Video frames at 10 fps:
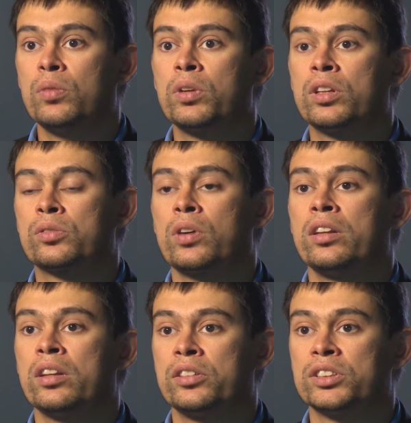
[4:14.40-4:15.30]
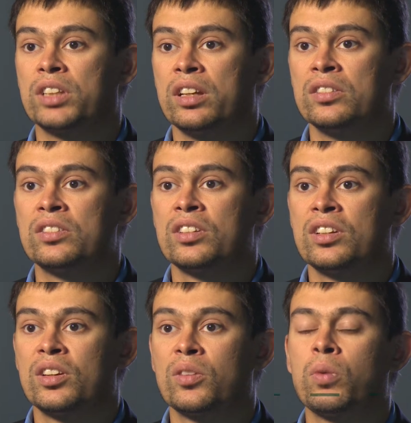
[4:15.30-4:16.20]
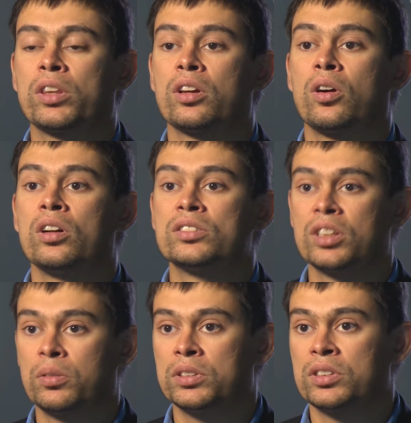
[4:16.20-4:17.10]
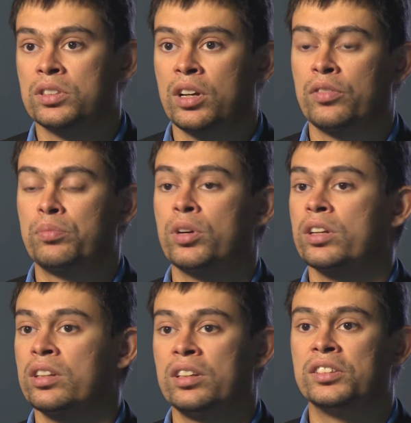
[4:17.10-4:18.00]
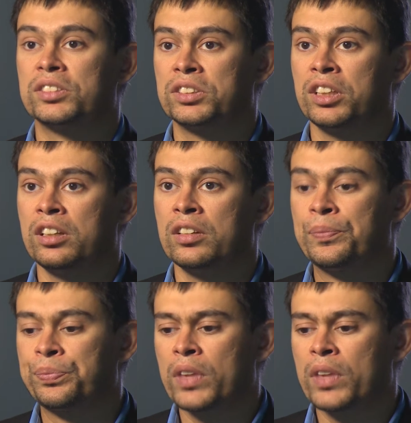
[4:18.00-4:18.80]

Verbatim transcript: we can try and understand what the consequences are of breaking each gene.